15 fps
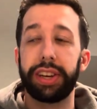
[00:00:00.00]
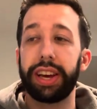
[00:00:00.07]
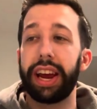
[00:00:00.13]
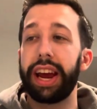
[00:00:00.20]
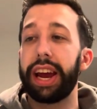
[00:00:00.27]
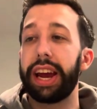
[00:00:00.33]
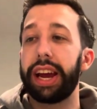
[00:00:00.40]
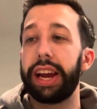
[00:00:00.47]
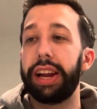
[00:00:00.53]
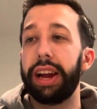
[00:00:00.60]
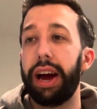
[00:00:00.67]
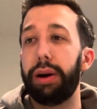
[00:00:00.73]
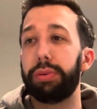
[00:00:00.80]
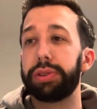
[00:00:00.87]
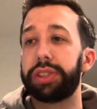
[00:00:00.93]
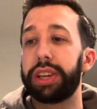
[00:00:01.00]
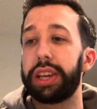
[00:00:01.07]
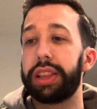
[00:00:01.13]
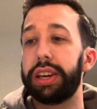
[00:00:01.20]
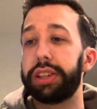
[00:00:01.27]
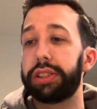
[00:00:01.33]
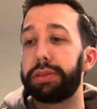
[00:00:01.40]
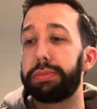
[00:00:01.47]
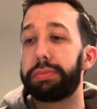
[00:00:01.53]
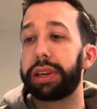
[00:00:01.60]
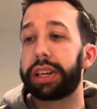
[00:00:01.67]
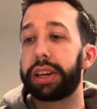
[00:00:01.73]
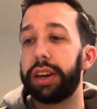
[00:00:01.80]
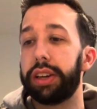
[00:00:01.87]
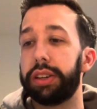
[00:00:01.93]
And I will say this
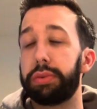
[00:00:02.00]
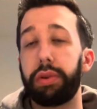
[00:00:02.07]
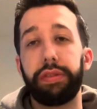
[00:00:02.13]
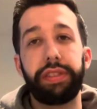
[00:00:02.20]
because, well,